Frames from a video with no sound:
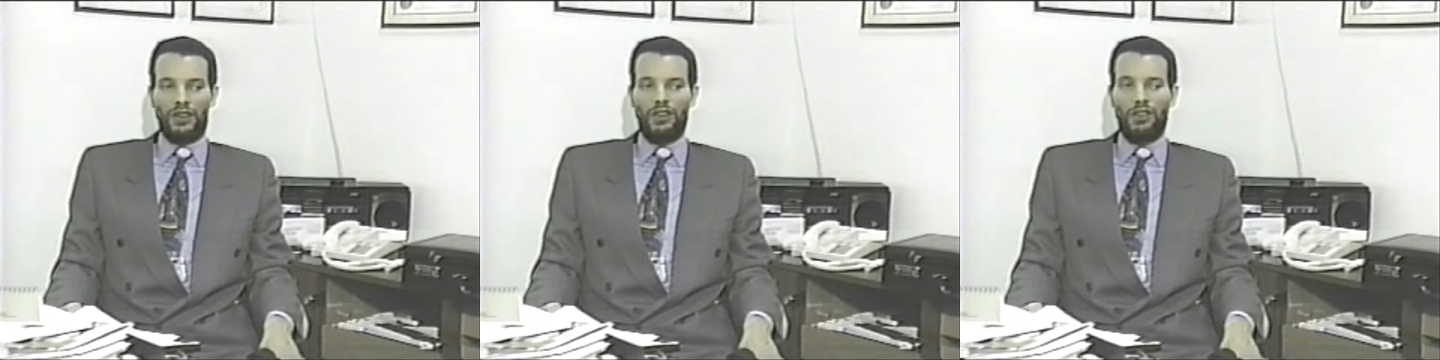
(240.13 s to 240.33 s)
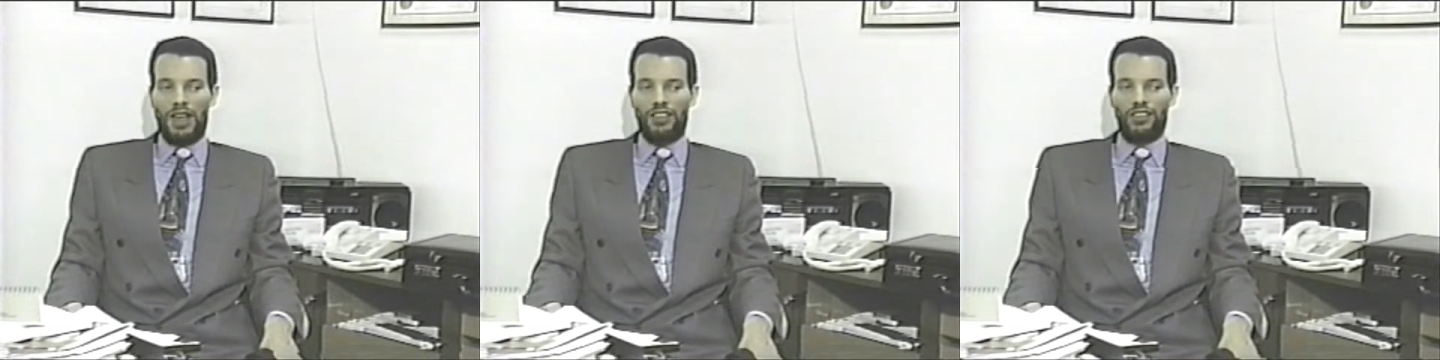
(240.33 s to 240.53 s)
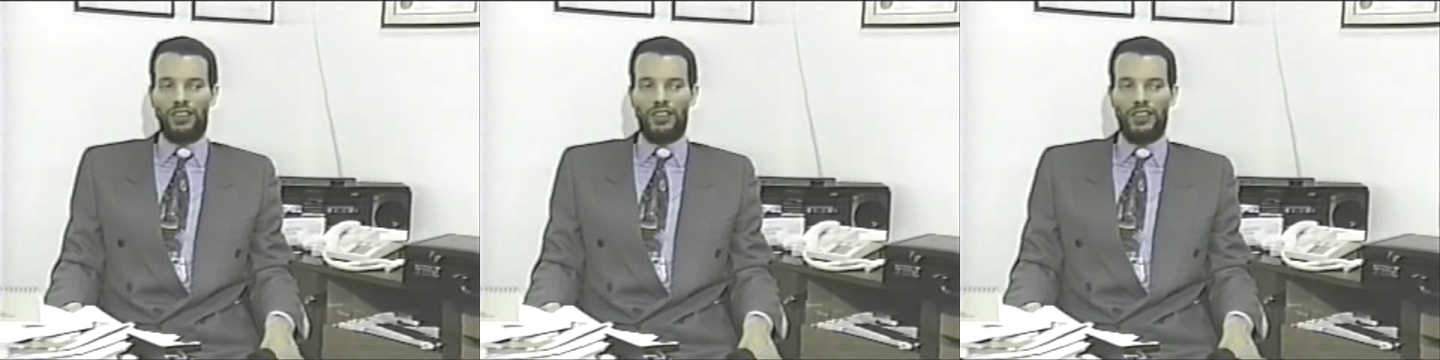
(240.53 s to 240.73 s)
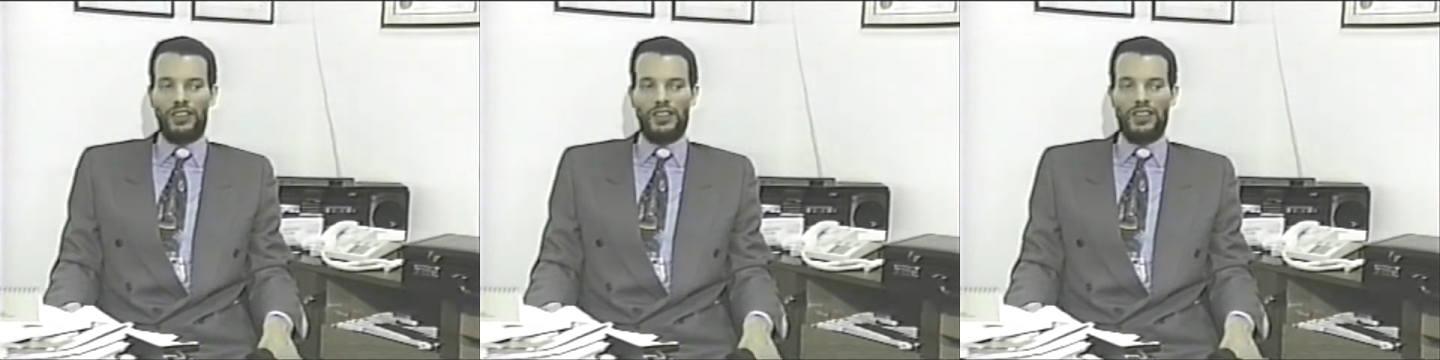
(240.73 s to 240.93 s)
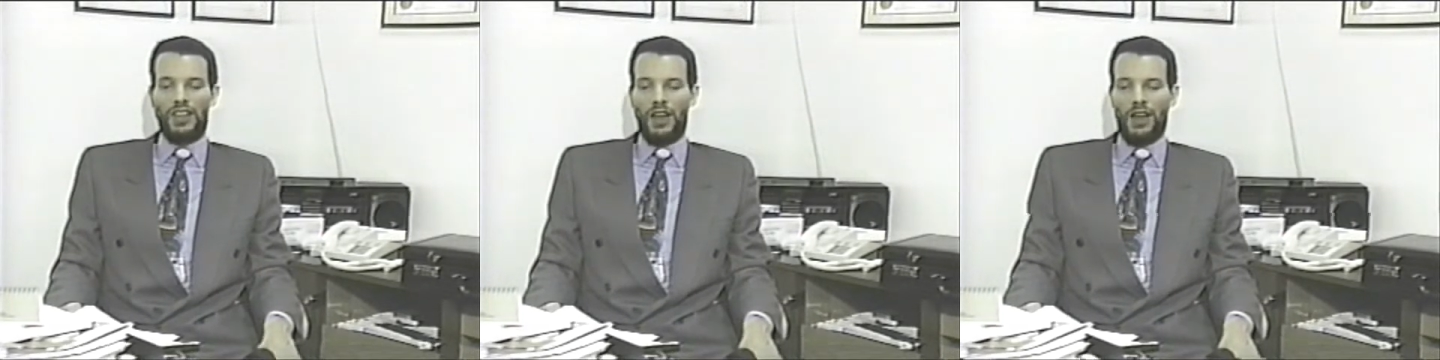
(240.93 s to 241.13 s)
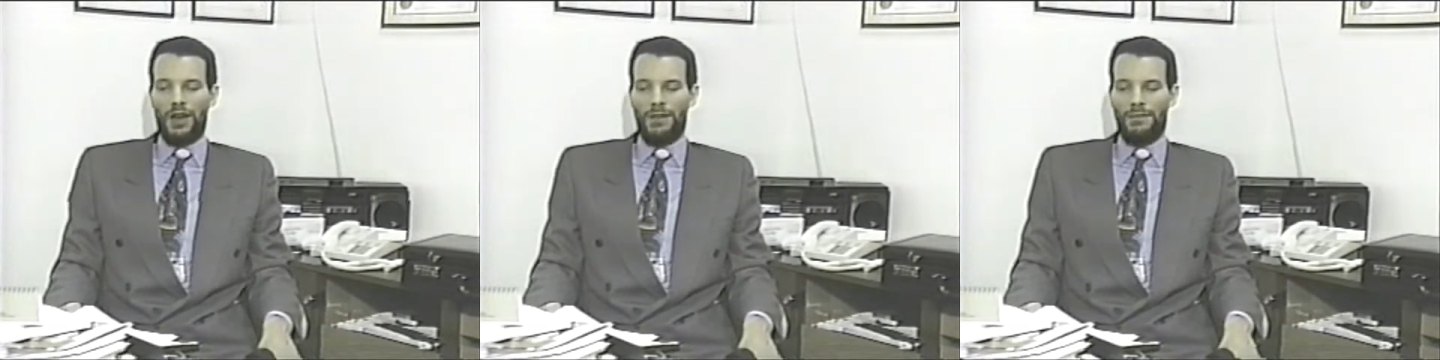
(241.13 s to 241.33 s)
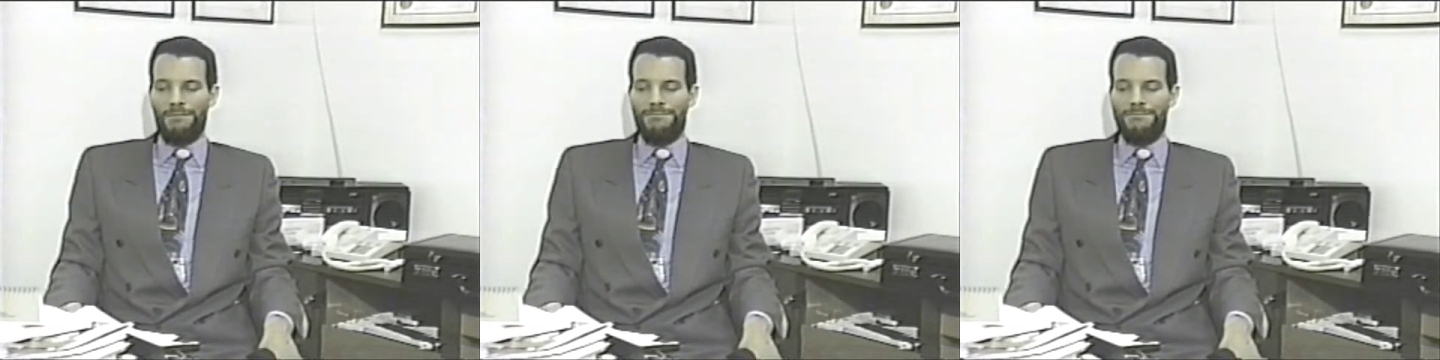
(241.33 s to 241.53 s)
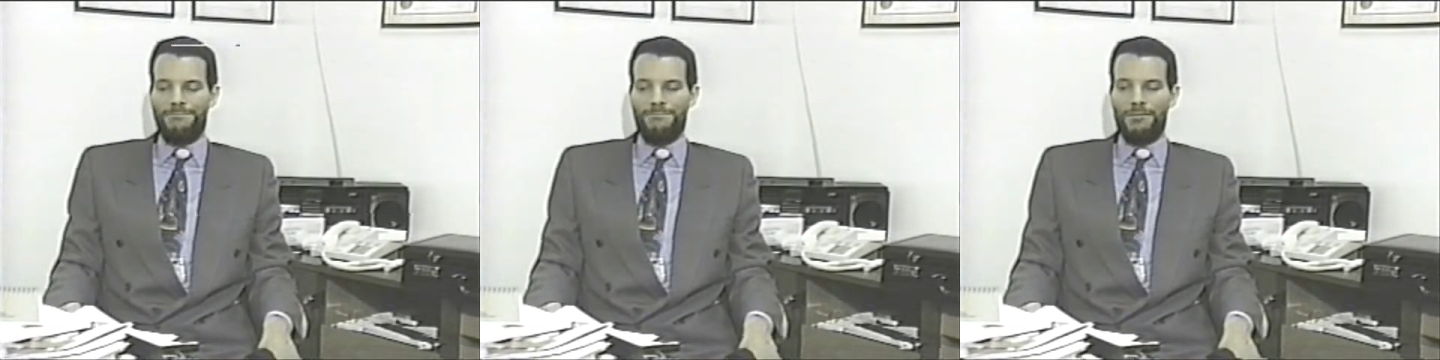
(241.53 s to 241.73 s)
their gracious
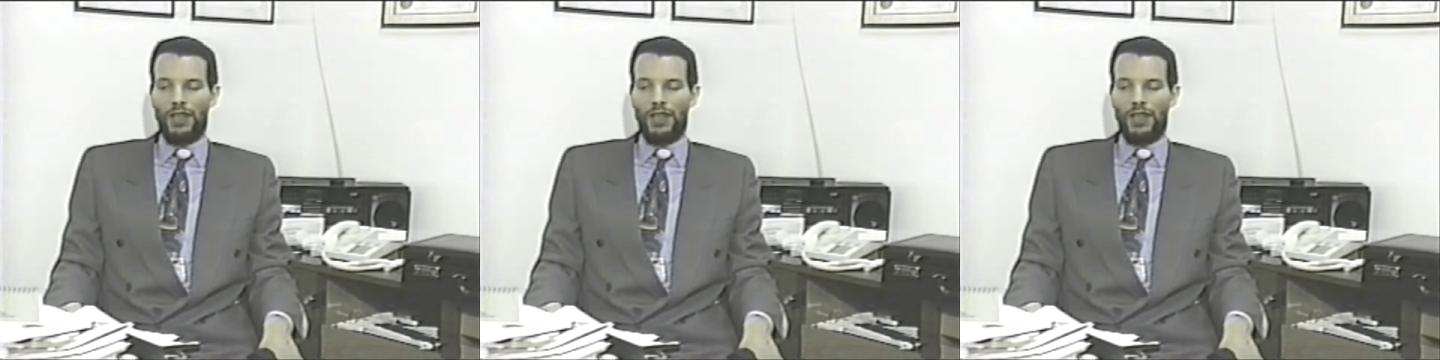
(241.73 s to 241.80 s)
um,